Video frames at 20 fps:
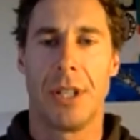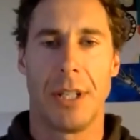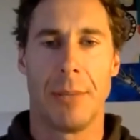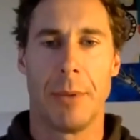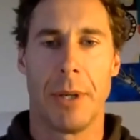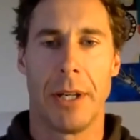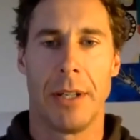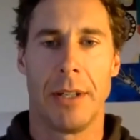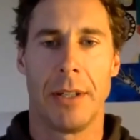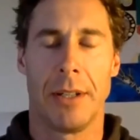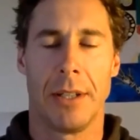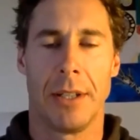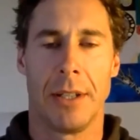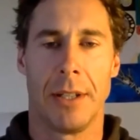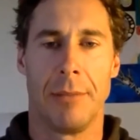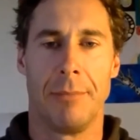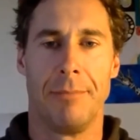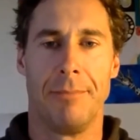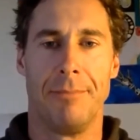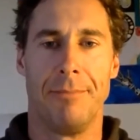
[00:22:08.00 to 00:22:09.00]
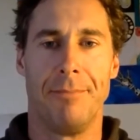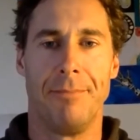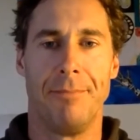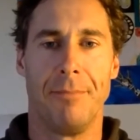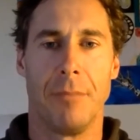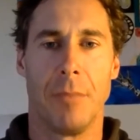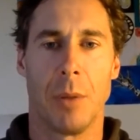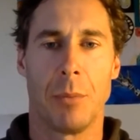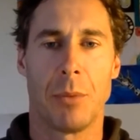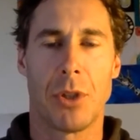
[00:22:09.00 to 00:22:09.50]
mate.
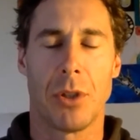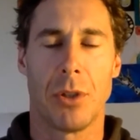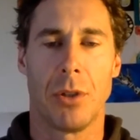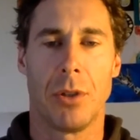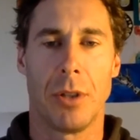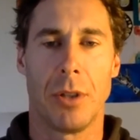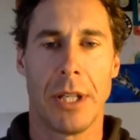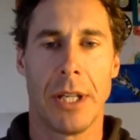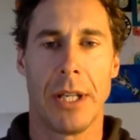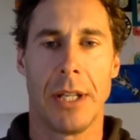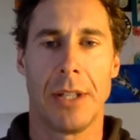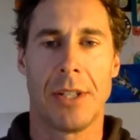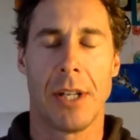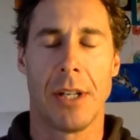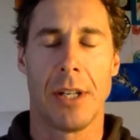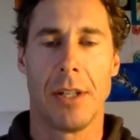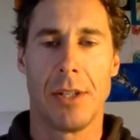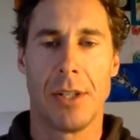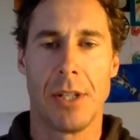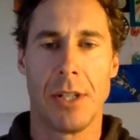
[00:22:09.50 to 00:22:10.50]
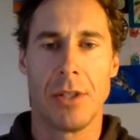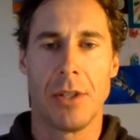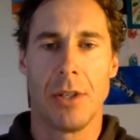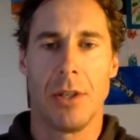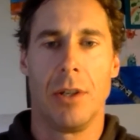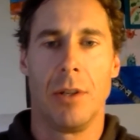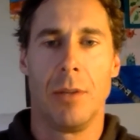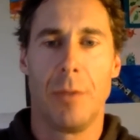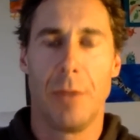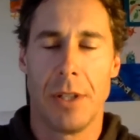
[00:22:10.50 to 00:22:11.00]
I'm sure, challenging
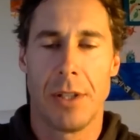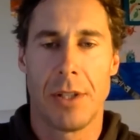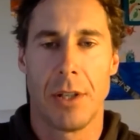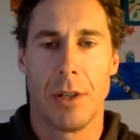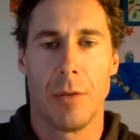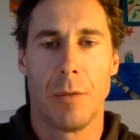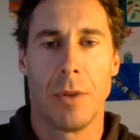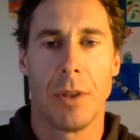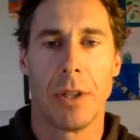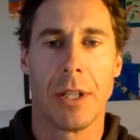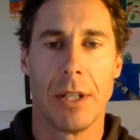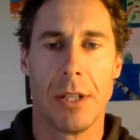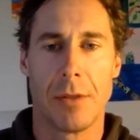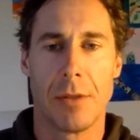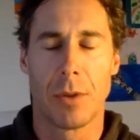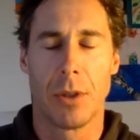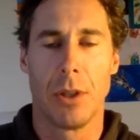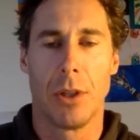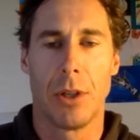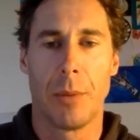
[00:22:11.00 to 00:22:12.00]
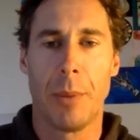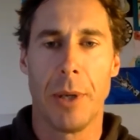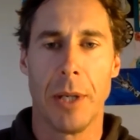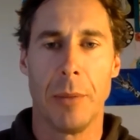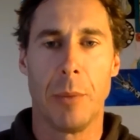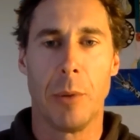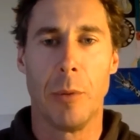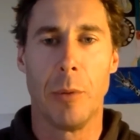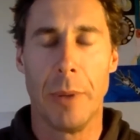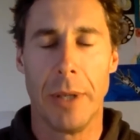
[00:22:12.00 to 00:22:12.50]
time for yourself like it is for a lot of
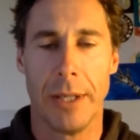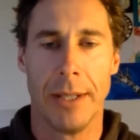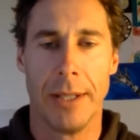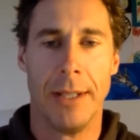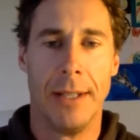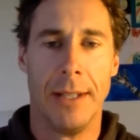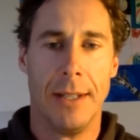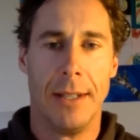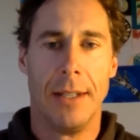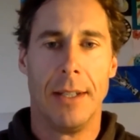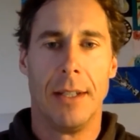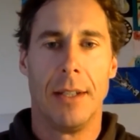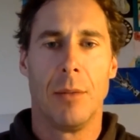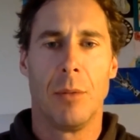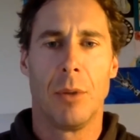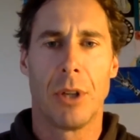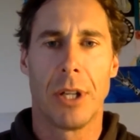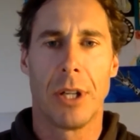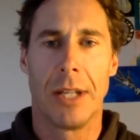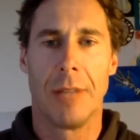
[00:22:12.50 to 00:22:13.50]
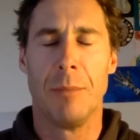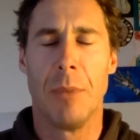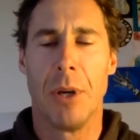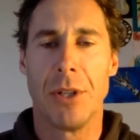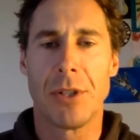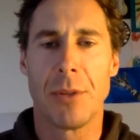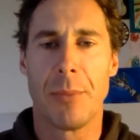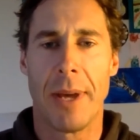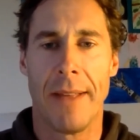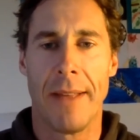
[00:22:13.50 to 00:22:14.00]
people. But what I love
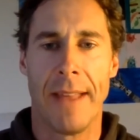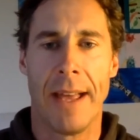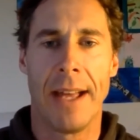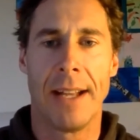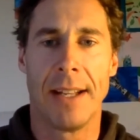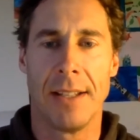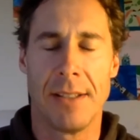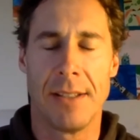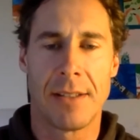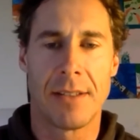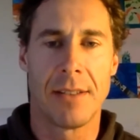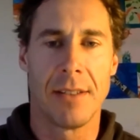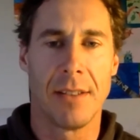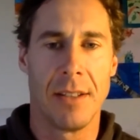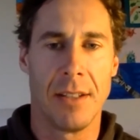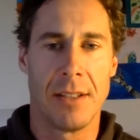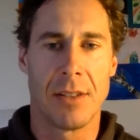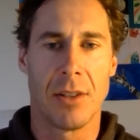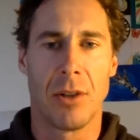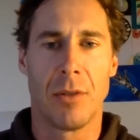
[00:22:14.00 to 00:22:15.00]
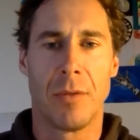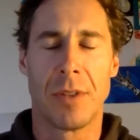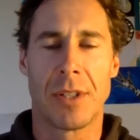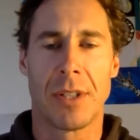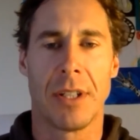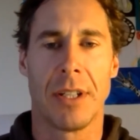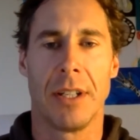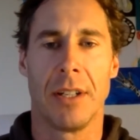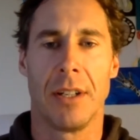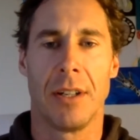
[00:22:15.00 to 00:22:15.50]
most about that is
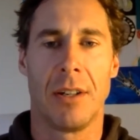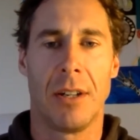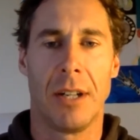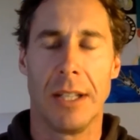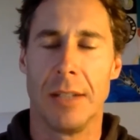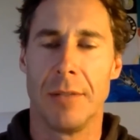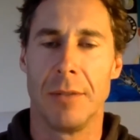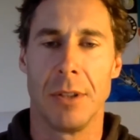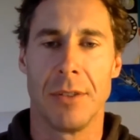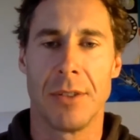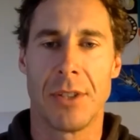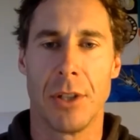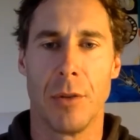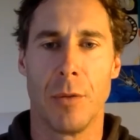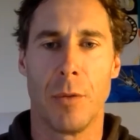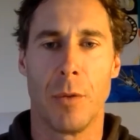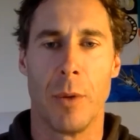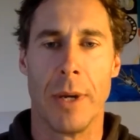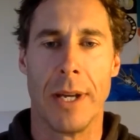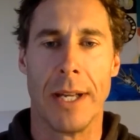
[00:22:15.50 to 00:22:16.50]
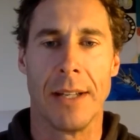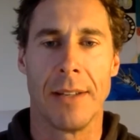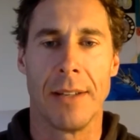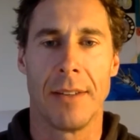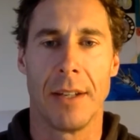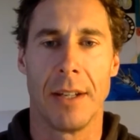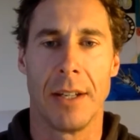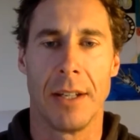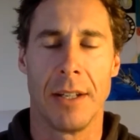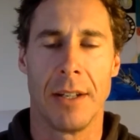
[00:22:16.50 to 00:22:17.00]
obviously a high level of self-awareness
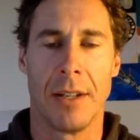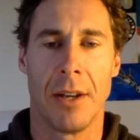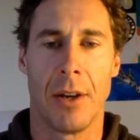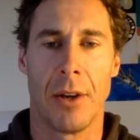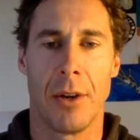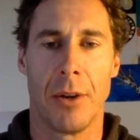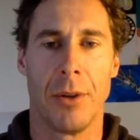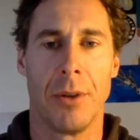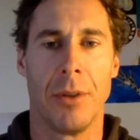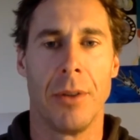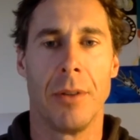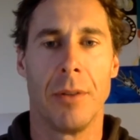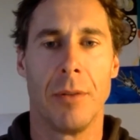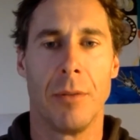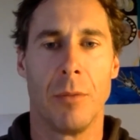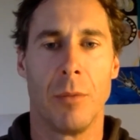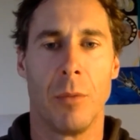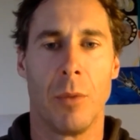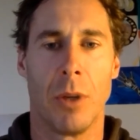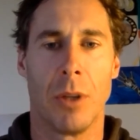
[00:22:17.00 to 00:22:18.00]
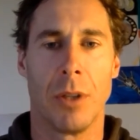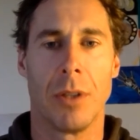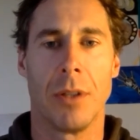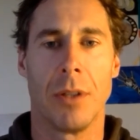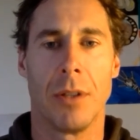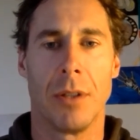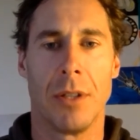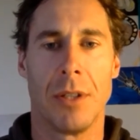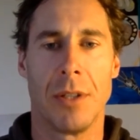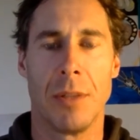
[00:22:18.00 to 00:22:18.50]
there. You know what
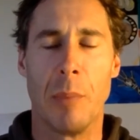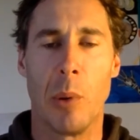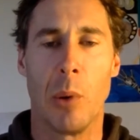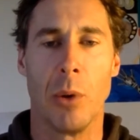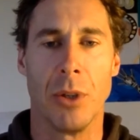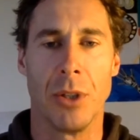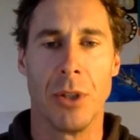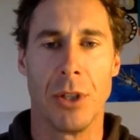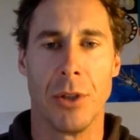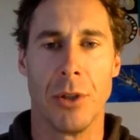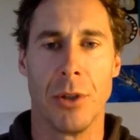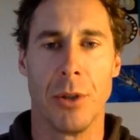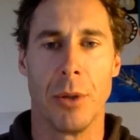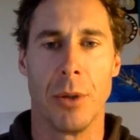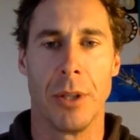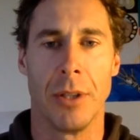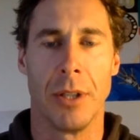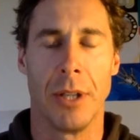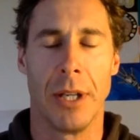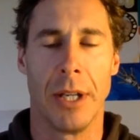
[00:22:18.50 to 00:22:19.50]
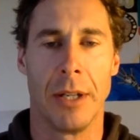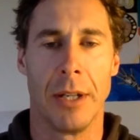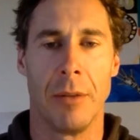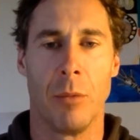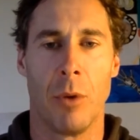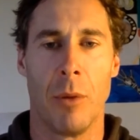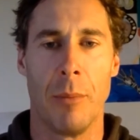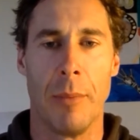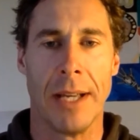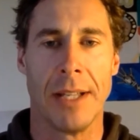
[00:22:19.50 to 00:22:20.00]
is important to you and
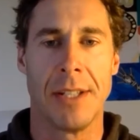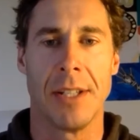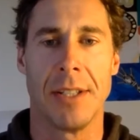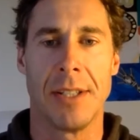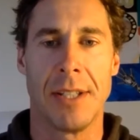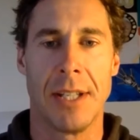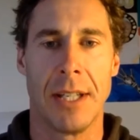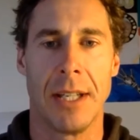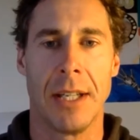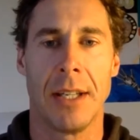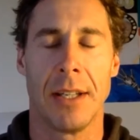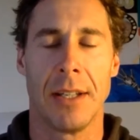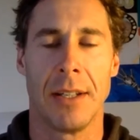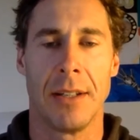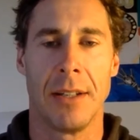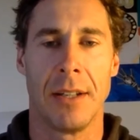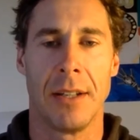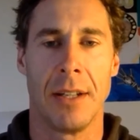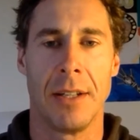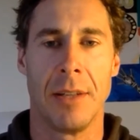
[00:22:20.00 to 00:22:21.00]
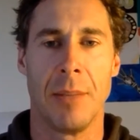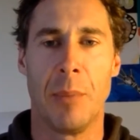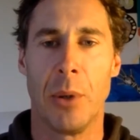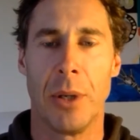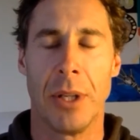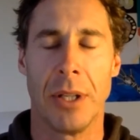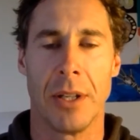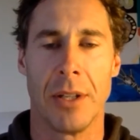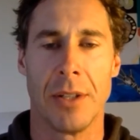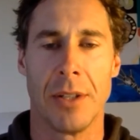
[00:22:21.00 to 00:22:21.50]
what makes you tick, and you're
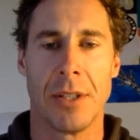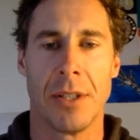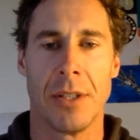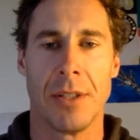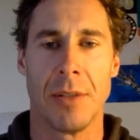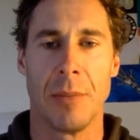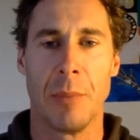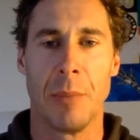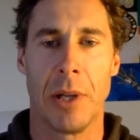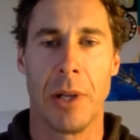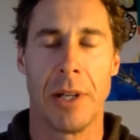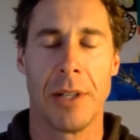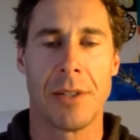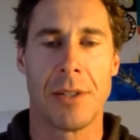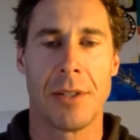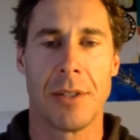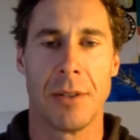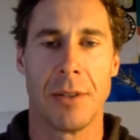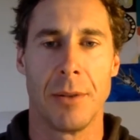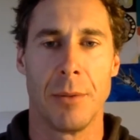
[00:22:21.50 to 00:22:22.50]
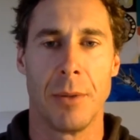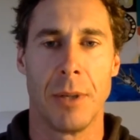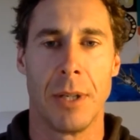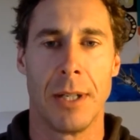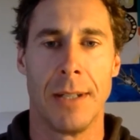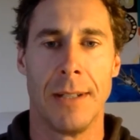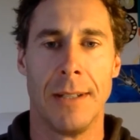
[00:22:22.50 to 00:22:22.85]
putting those things in place to